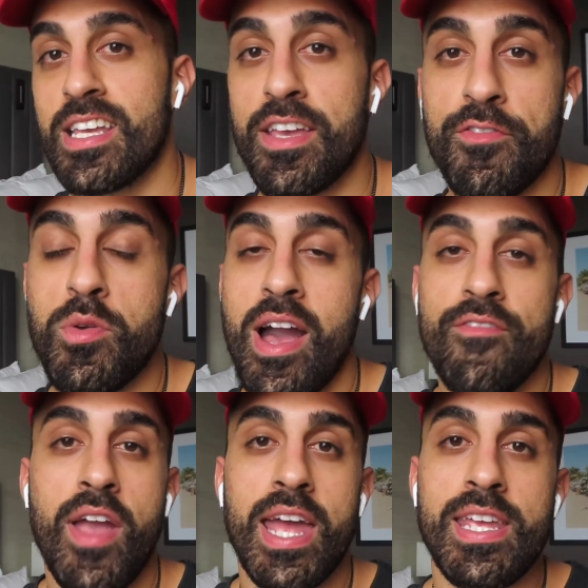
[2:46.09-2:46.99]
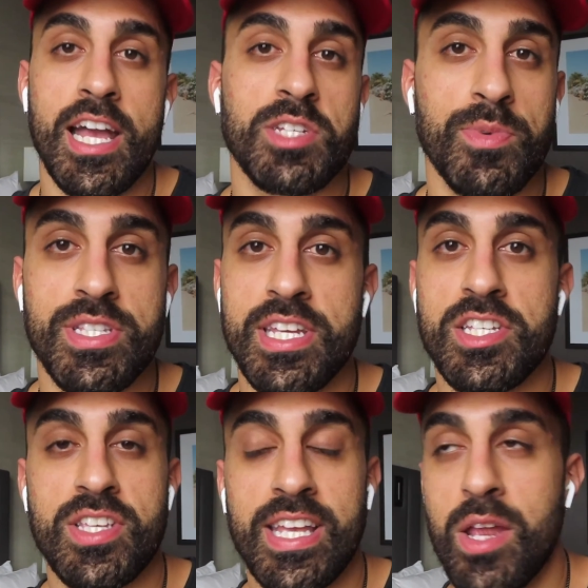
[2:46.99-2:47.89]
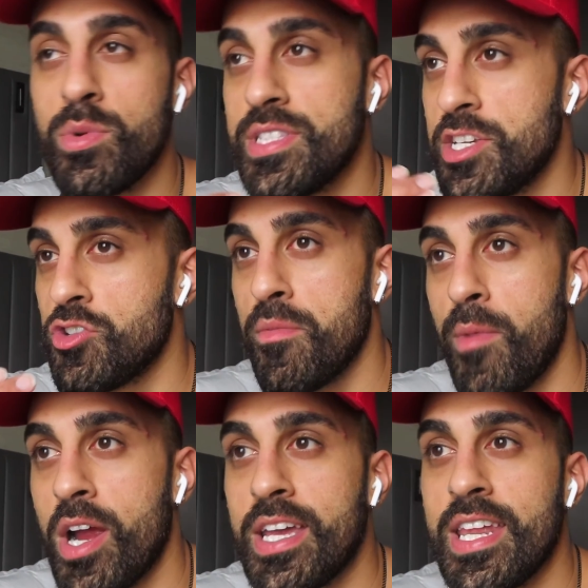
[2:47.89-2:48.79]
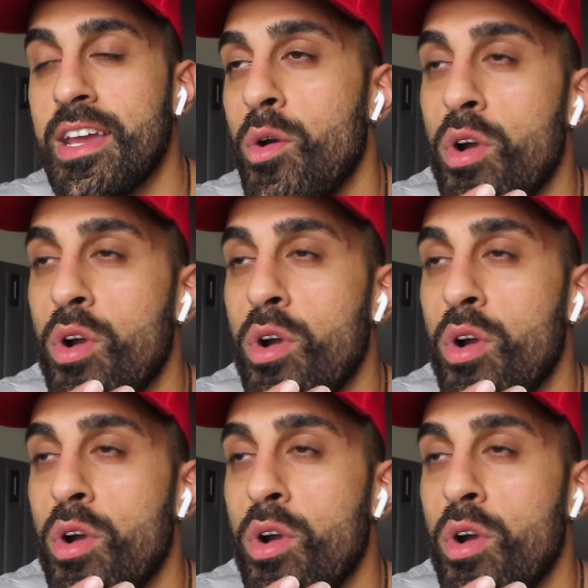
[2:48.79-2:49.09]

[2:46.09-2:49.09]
Like, if you have any expertise, again, with digital marketing,